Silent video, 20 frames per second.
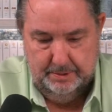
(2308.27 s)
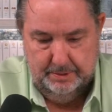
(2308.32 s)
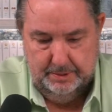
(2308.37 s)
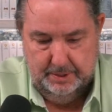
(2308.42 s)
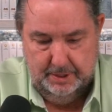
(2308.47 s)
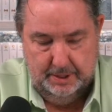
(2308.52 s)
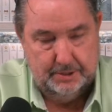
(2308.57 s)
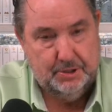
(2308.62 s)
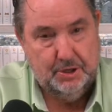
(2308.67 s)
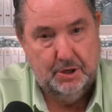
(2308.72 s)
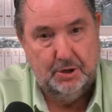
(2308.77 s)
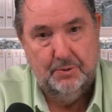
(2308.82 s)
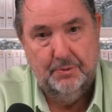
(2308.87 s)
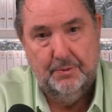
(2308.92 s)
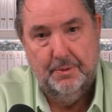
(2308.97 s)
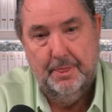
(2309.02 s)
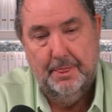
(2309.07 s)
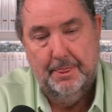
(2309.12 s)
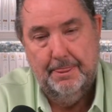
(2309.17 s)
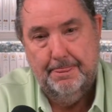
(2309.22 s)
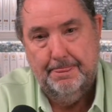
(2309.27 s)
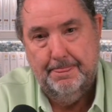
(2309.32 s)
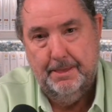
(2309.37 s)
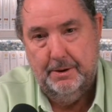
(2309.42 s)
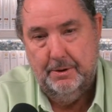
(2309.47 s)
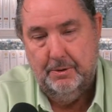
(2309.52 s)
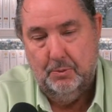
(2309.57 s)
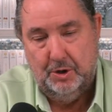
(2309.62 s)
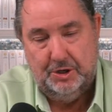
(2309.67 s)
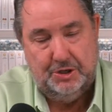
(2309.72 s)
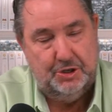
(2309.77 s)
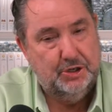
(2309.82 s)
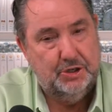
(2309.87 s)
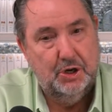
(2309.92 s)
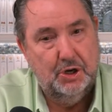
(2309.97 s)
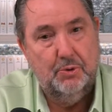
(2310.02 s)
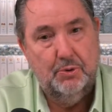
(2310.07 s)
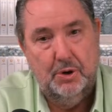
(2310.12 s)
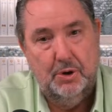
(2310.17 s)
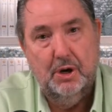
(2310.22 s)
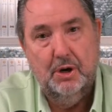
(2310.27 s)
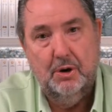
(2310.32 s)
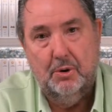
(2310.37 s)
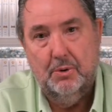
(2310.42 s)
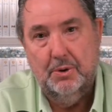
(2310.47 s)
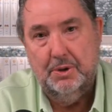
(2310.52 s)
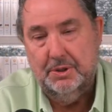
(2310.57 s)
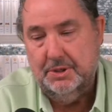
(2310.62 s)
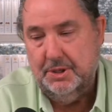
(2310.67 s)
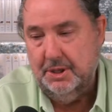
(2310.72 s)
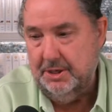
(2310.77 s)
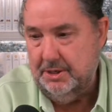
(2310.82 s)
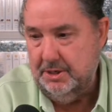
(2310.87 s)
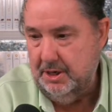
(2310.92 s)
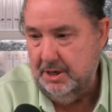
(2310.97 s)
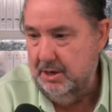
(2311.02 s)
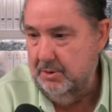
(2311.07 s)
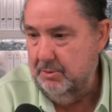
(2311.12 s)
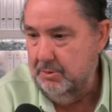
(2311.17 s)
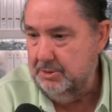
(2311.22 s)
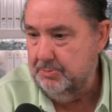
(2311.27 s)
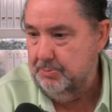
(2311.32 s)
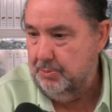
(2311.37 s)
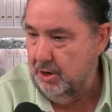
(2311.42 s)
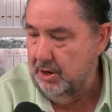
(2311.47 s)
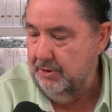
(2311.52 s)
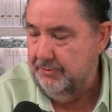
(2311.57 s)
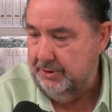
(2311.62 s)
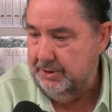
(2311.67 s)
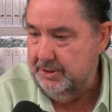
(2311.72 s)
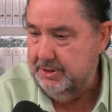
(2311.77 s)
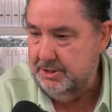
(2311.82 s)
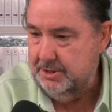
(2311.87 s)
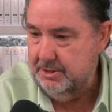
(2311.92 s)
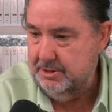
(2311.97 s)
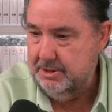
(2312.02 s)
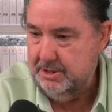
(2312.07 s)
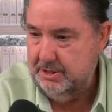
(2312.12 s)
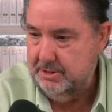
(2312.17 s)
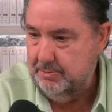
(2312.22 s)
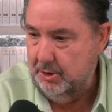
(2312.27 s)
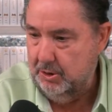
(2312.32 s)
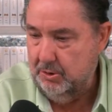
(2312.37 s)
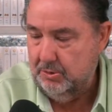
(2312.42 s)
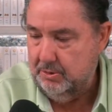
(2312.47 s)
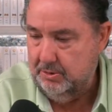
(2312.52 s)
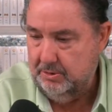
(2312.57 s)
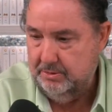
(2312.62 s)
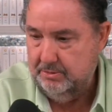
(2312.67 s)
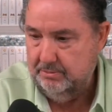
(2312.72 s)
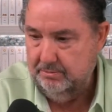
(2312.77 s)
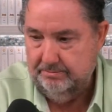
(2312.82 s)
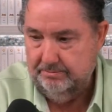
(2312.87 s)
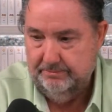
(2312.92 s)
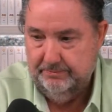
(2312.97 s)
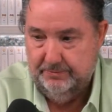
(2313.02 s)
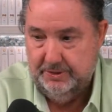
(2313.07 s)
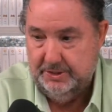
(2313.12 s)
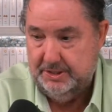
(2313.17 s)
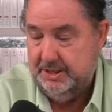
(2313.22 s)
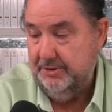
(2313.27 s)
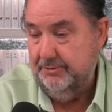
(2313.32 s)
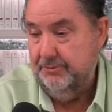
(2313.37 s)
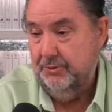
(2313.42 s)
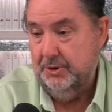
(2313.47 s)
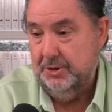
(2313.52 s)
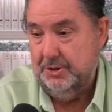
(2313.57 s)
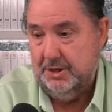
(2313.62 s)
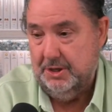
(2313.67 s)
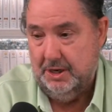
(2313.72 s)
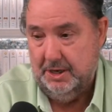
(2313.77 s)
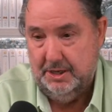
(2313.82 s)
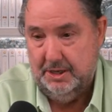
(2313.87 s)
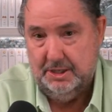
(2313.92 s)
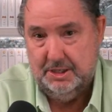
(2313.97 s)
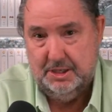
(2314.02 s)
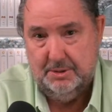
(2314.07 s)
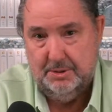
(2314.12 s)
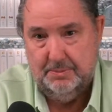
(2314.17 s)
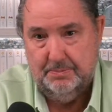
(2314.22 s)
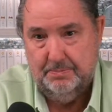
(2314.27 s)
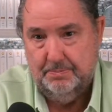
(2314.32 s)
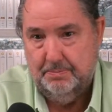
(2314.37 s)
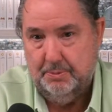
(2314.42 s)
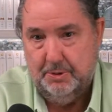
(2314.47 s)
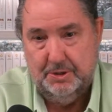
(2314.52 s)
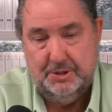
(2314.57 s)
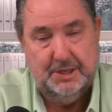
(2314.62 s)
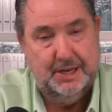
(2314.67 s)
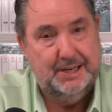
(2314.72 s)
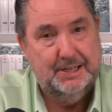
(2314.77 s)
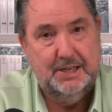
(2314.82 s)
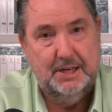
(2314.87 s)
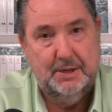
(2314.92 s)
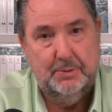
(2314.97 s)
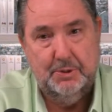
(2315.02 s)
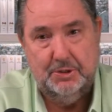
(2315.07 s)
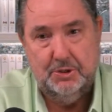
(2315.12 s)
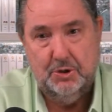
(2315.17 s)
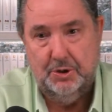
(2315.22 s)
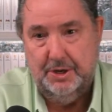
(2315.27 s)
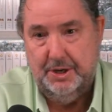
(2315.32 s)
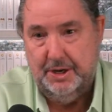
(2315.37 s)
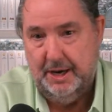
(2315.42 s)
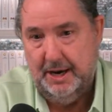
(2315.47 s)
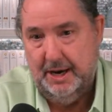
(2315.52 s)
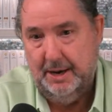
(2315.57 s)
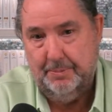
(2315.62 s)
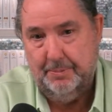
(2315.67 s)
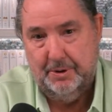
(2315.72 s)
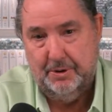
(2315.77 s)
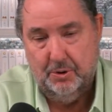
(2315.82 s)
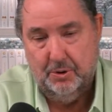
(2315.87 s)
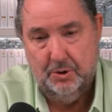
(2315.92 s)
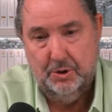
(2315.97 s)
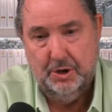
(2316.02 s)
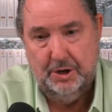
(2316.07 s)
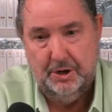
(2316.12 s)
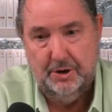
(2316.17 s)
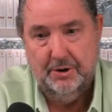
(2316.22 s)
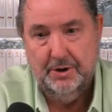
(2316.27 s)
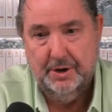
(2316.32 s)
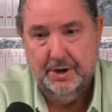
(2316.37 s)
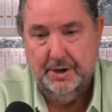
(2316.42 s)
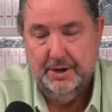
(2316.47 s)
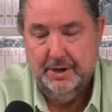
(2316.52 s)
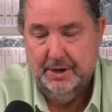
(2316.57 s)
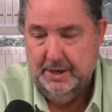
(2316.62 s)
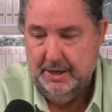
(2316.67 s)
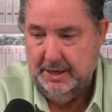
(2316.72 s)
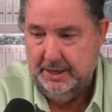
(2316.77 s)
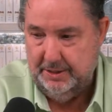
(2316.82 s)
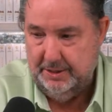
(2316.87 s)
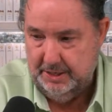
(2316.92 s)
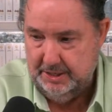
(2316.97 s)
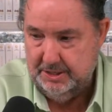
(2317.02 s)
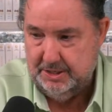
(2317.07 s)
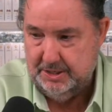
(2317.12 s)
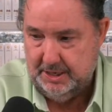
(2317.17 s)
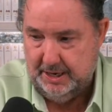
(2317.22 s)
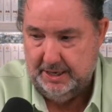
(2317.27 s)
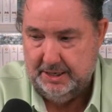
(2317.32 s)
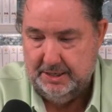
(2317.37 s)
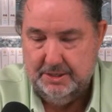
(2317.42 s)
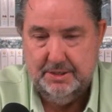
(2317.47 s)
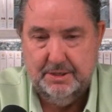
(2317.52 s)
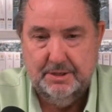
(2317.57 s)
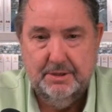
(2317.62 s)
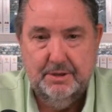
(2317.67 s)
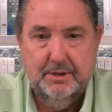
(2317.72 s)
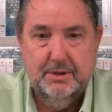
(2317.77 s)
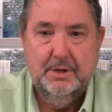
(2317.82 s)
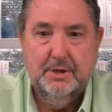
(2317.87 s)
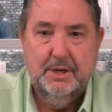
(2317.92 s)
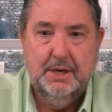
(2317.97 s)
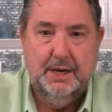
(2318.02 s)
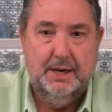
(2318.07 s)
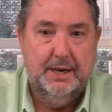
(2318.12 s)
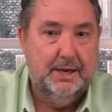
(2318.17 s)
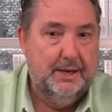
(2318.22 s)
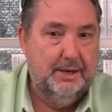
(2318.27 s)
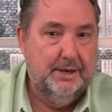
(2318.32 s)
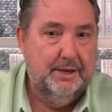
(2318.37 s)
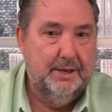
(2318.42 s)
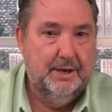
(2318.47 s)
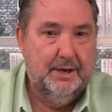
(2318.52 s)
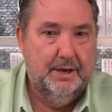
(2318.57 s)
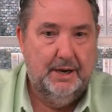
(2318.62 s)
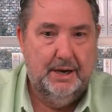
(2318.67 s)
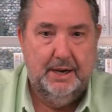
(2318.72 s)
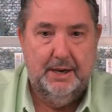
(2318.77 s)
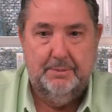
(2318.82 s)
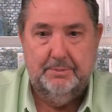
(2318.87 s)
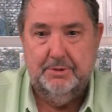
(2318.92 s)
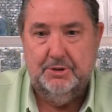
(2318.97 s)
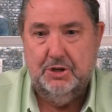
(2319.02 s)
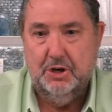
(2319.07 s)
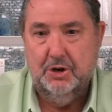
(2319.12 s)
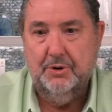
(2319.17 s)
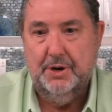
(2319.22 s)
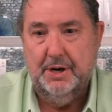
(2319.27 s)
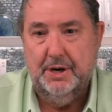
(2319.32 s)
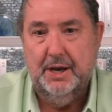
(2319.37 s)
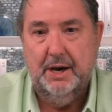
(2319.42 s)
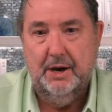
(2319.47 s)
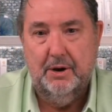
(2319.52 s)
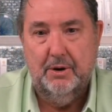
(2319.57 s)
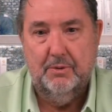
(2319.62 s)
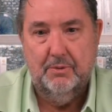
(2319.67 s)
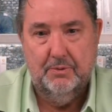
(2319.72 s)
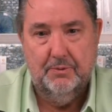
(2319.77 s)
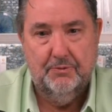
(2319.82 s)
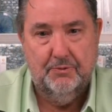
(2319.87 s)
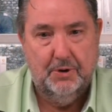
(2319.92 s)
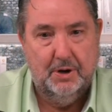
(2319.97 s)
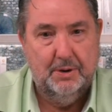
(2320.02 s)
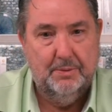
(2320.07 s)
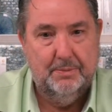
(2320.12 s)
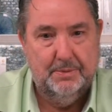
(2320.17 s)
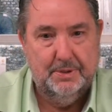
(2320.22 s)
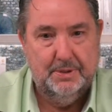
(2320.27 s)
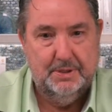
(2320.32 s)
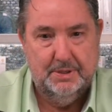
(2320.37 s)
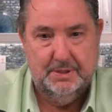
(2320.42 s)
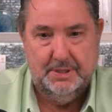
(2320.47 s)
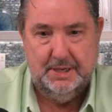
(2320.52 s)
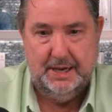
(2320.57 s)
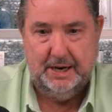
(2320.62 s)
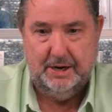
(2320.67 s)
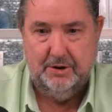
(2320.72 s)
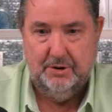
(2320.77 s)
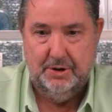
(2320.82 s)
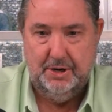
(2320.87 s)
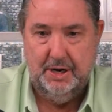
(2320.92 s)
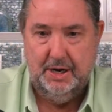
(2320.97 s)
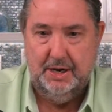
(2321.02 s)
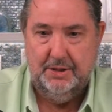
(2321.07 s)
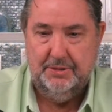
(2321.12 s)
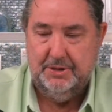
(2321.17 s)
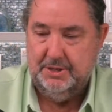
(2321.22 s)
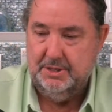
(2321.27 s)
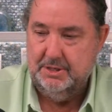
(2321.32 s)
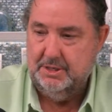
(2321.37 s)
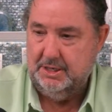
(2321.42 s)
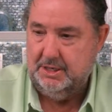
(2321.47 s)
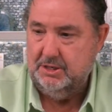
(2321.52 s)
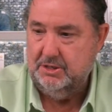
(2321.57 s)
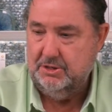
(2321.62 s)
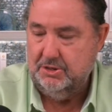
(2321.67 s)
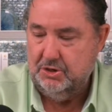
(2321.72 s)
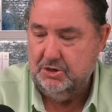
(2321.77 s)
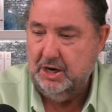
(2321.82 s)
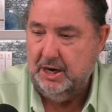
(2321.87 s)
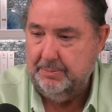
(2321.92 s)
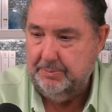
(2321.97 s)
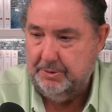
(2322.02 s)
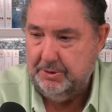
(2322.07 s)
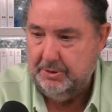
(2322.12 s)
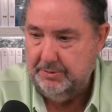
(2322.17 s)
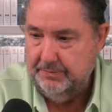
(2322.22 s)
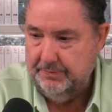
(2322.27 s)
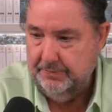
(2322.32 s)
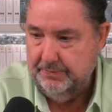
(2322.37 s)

And so what you don't know is that Yahweh's prophets spoke vociferously as to precisely what's going to happen earlier in this text. And I am sharing now from Zechariah, the 6th chapter.